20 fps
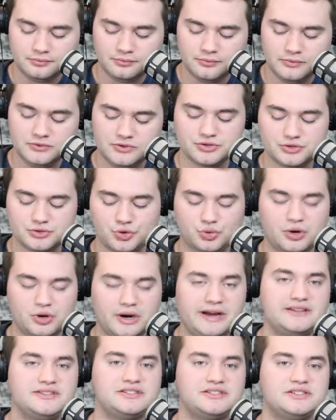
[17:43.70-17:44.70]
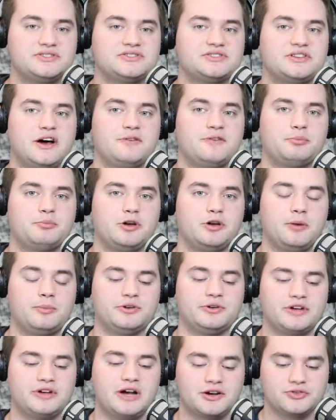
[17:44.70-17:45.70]
Just crazy stuff from the
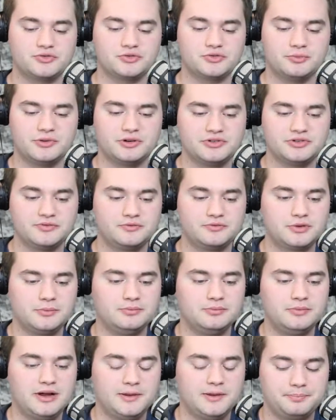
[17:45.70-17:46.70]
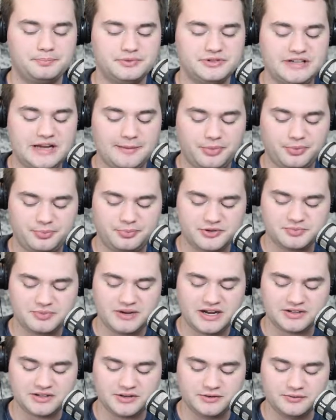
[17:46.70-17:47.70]
Auburn Tigers from their from a depth
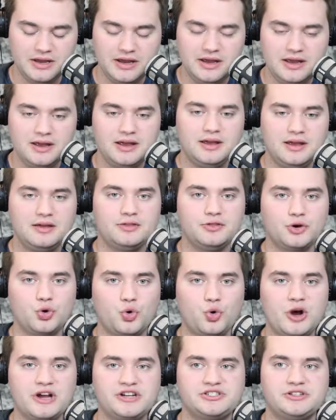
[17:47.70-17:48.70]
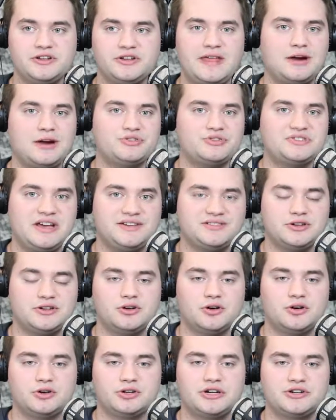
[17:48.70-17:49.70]
perspective. The question that I was
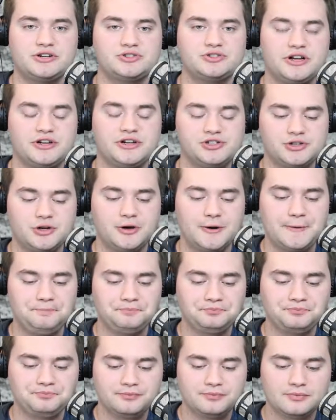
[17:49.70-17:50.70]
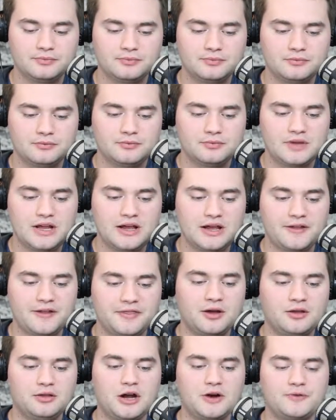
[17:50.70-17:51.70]
asking on yesterday's show, and I
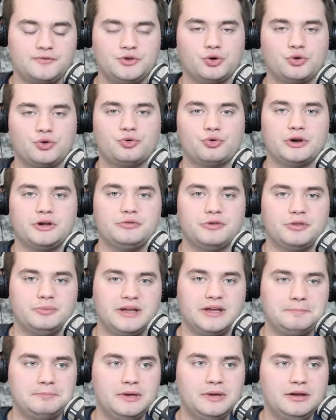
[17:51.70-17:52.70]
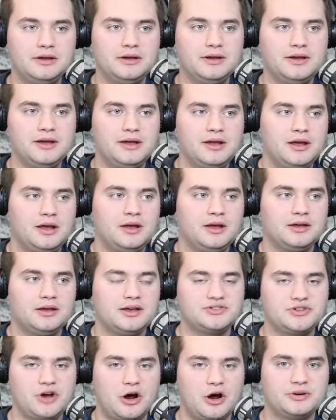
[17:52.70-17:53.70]
think a lot of you agree with me,
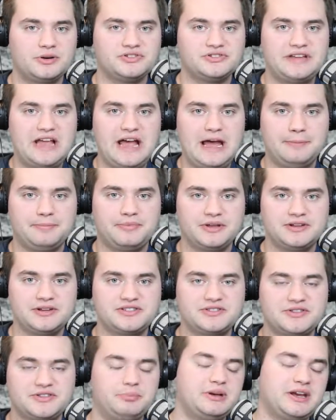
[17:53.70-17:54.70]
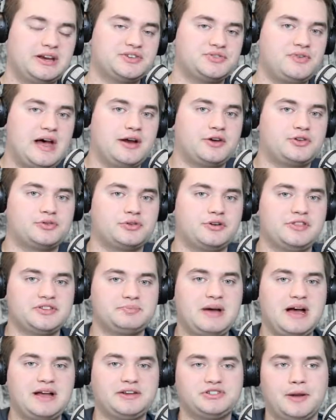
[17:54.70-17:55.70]
is Auburn's depth is the biggest factor in this
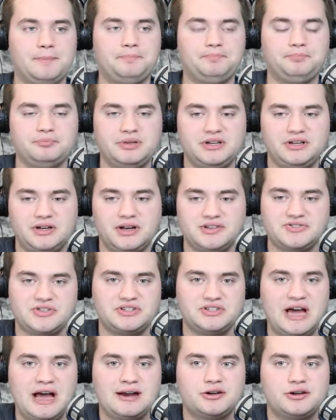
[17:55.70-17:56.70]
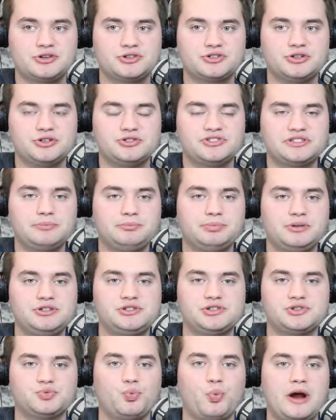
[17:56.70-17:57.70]
matchup because the Tigers could simply
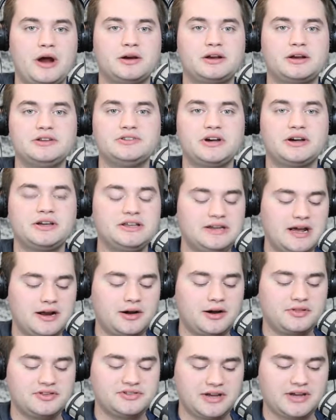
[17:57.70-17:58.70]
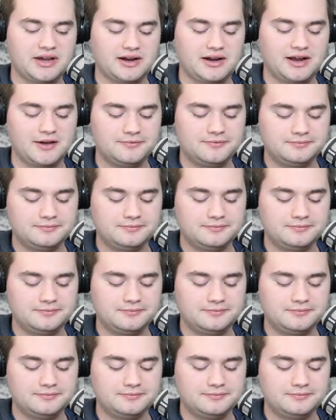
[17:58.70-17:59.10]
just wear Kentucky down in the second half.